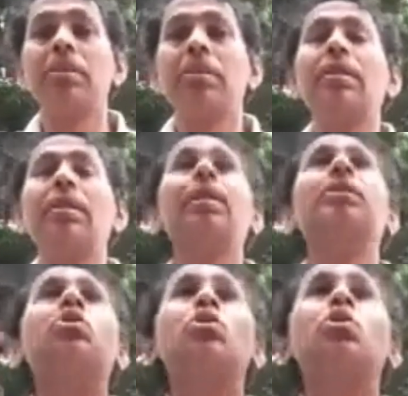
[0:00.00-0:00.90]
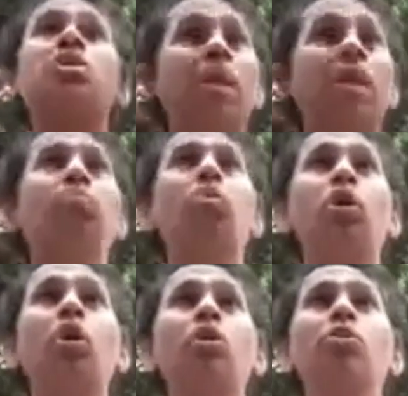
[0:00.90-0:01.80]
then there is a huge thing put
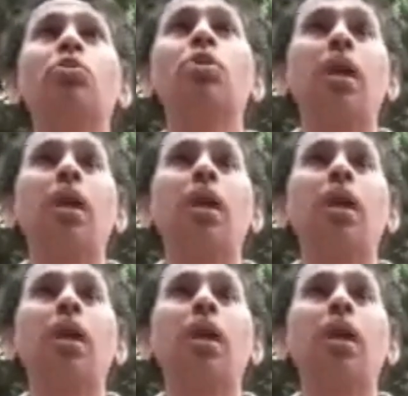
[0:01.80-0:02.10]
on you